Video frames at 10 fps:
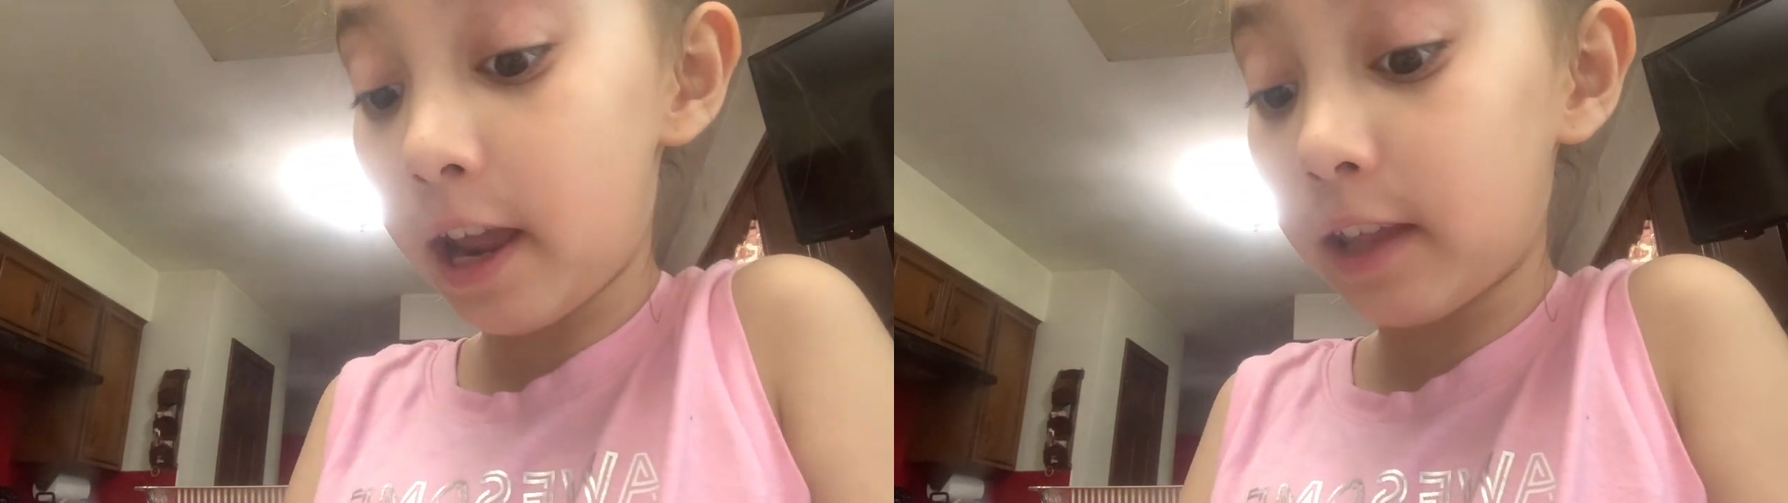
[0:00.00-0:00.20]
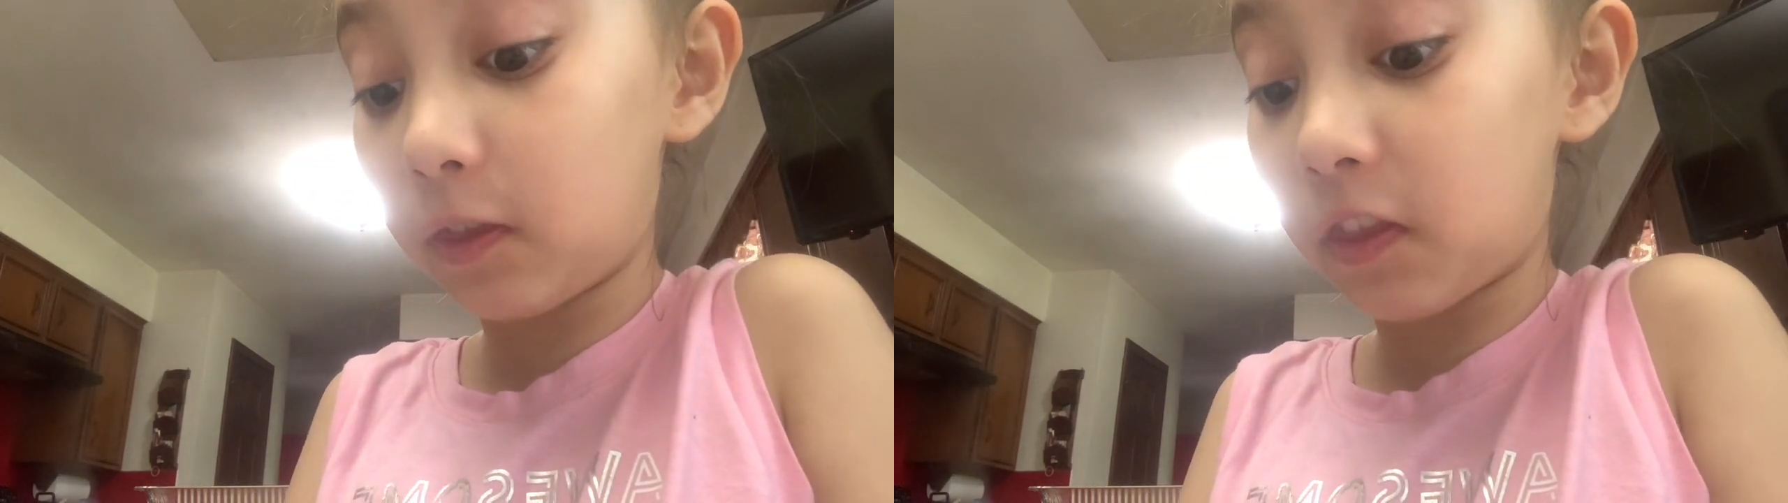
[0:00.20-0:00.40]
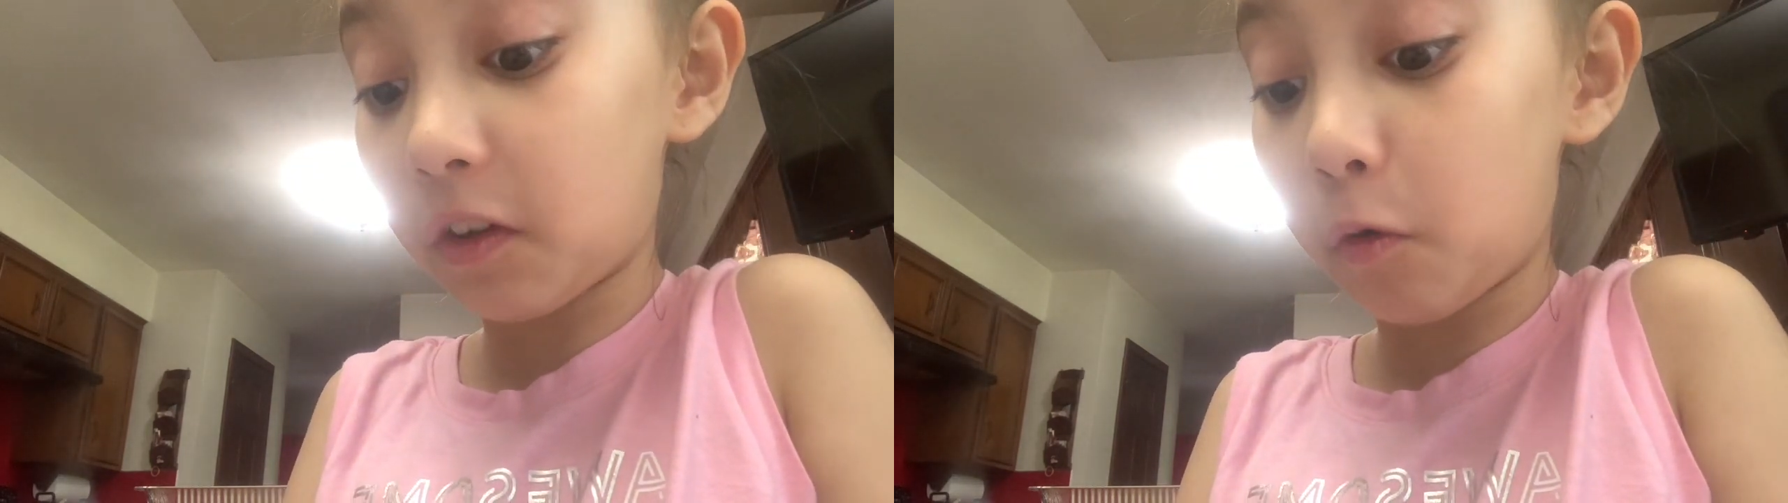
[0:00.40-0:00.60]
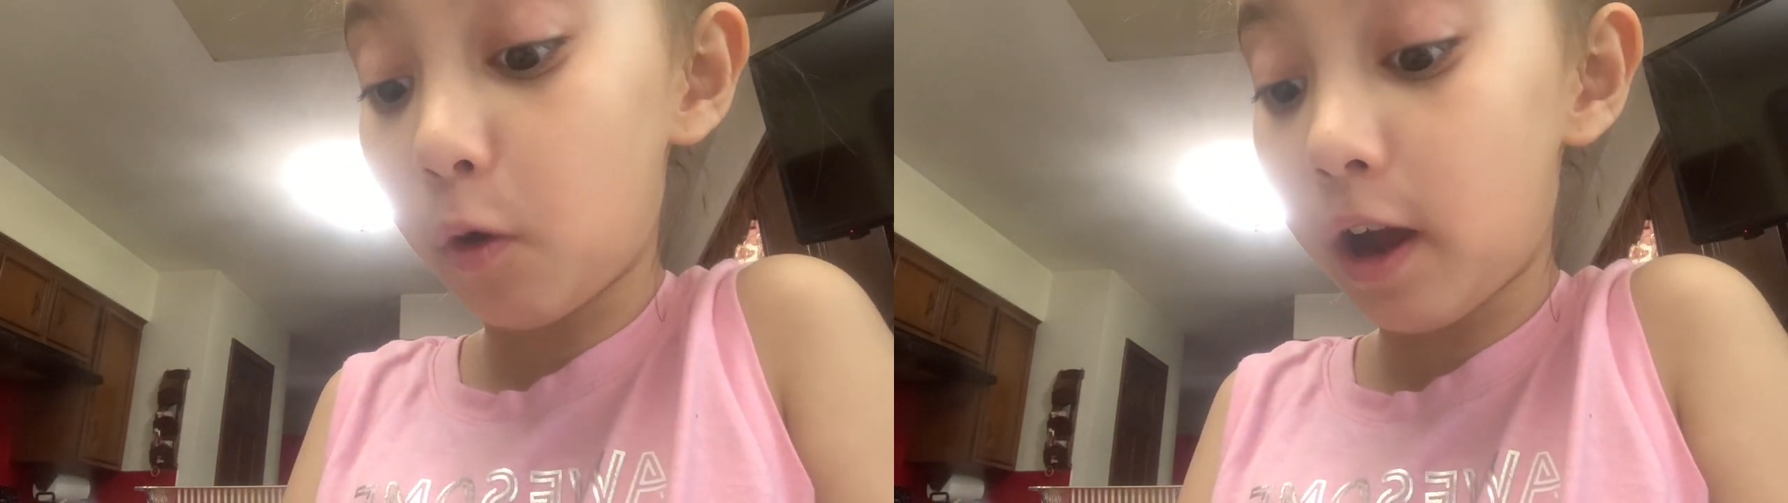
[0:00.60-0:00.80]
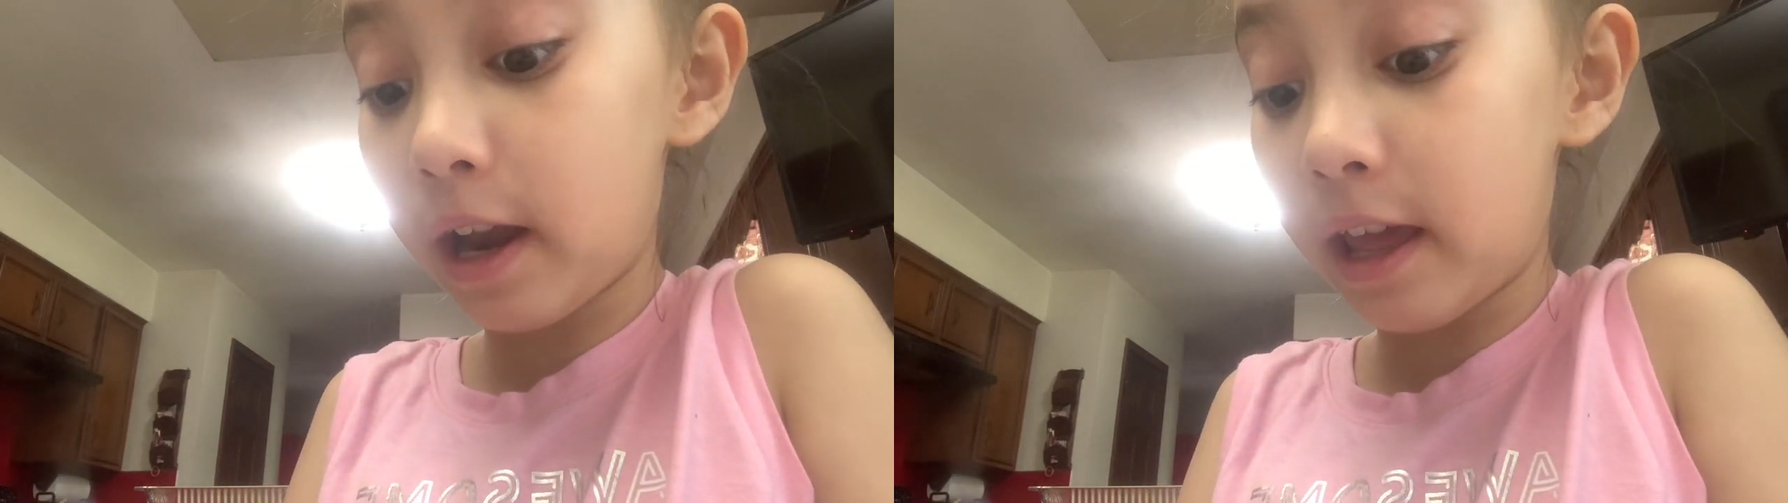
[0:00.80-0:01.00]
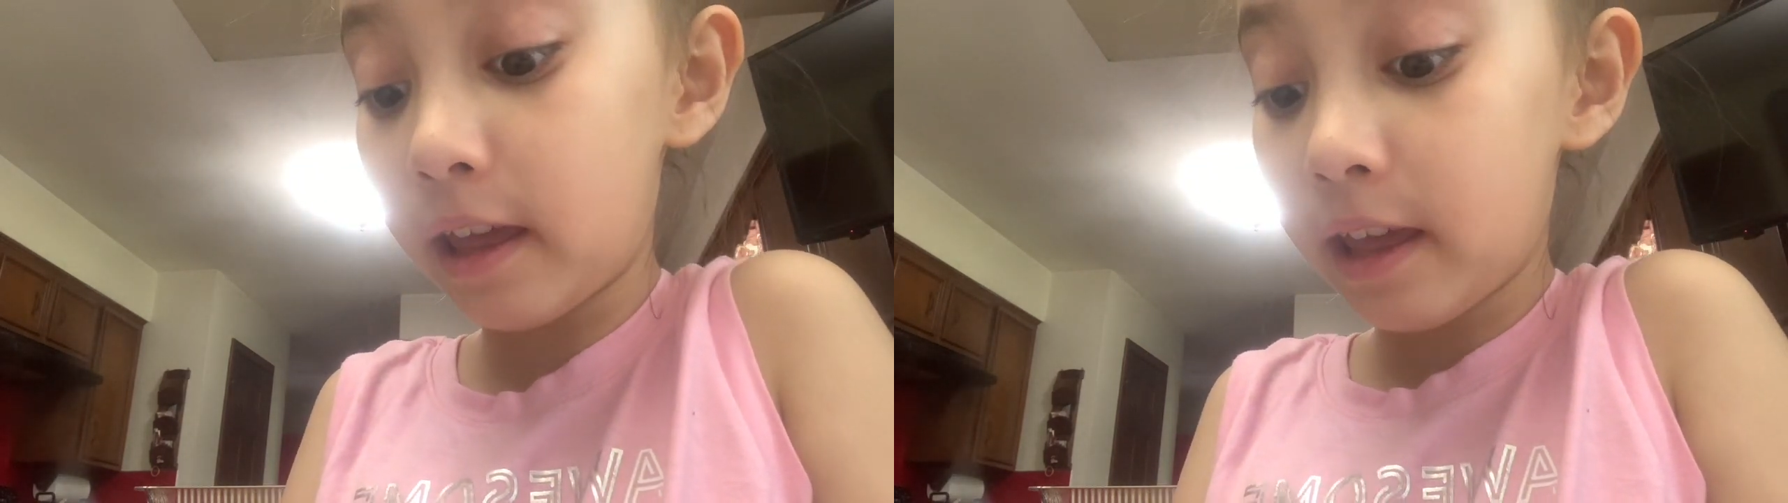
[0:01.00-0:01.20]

eighth one